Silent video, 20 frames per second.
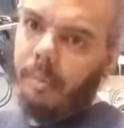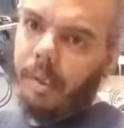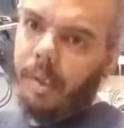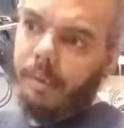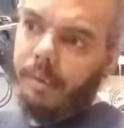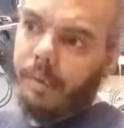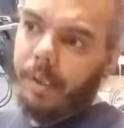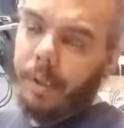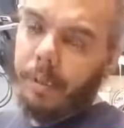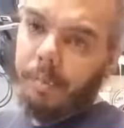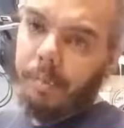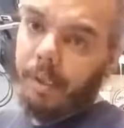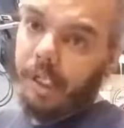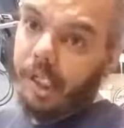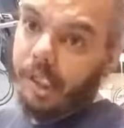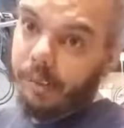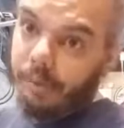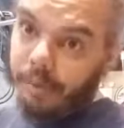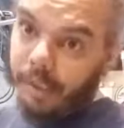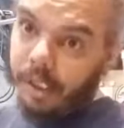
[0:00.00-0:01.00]
If it's
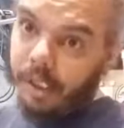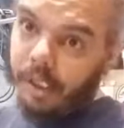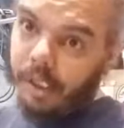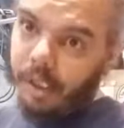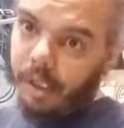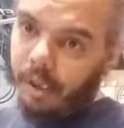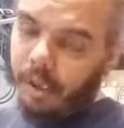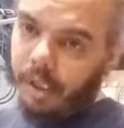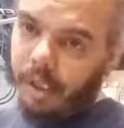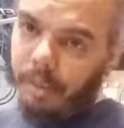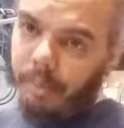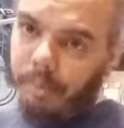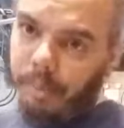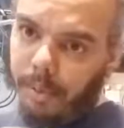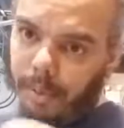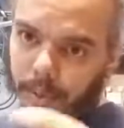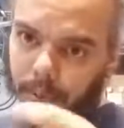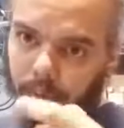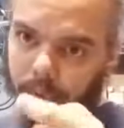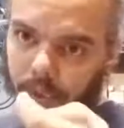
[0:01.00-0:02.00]
press fit, you can
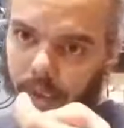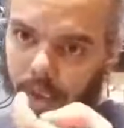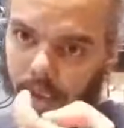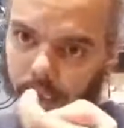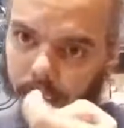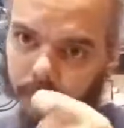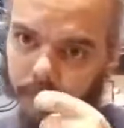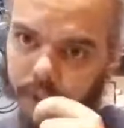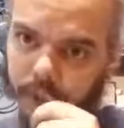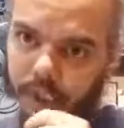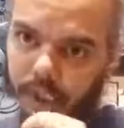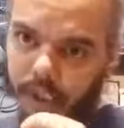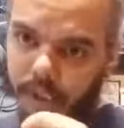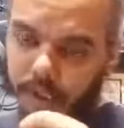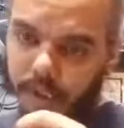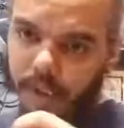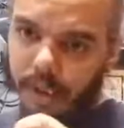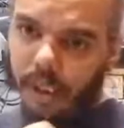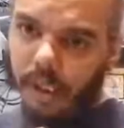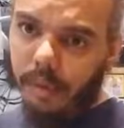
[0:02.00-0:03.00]
pull the little
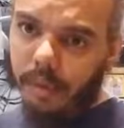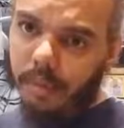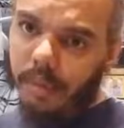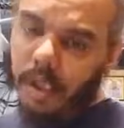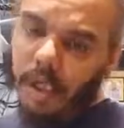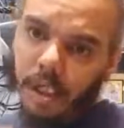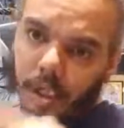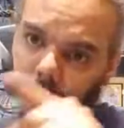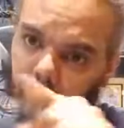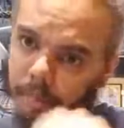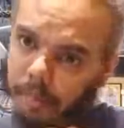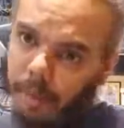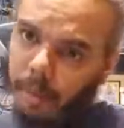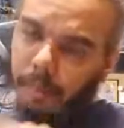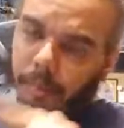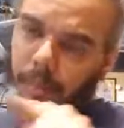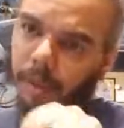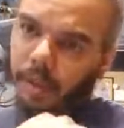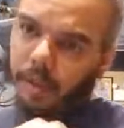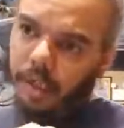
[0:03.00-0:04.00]
shields off,
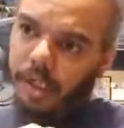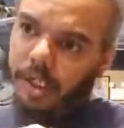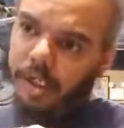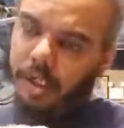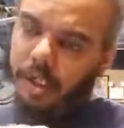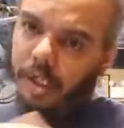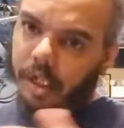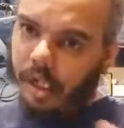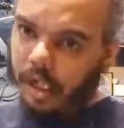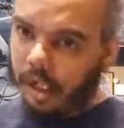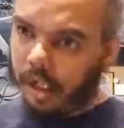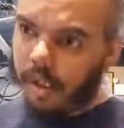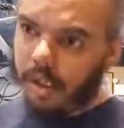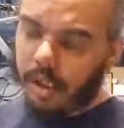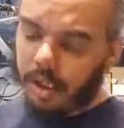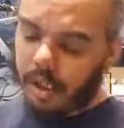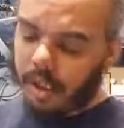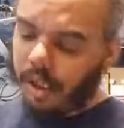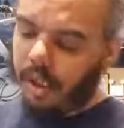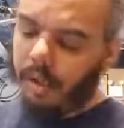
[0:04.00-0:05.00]
put more grease in there,
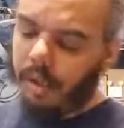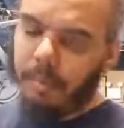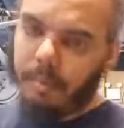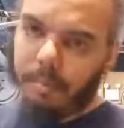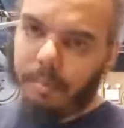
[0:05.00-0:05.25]
and then